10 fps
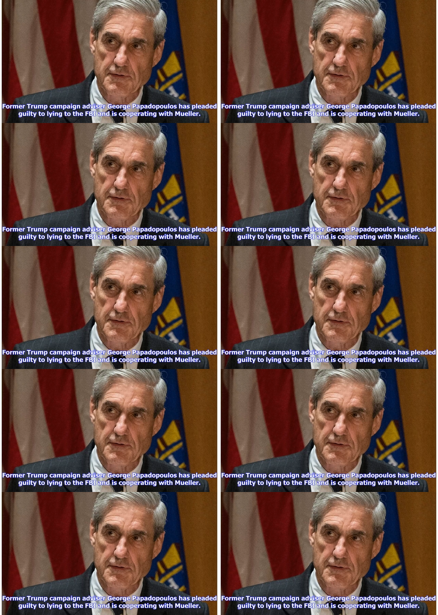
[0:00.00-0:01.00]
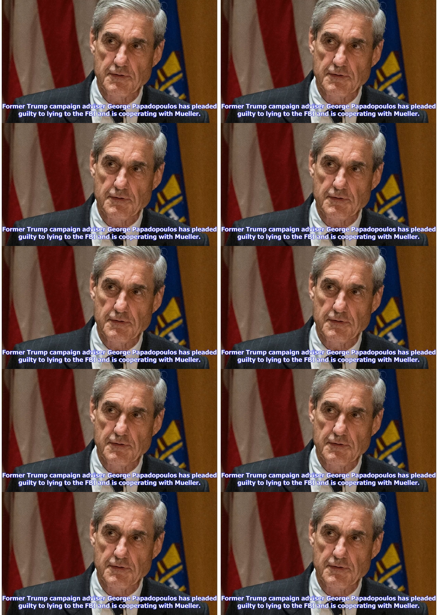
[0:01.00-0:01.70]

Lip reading: [no speech]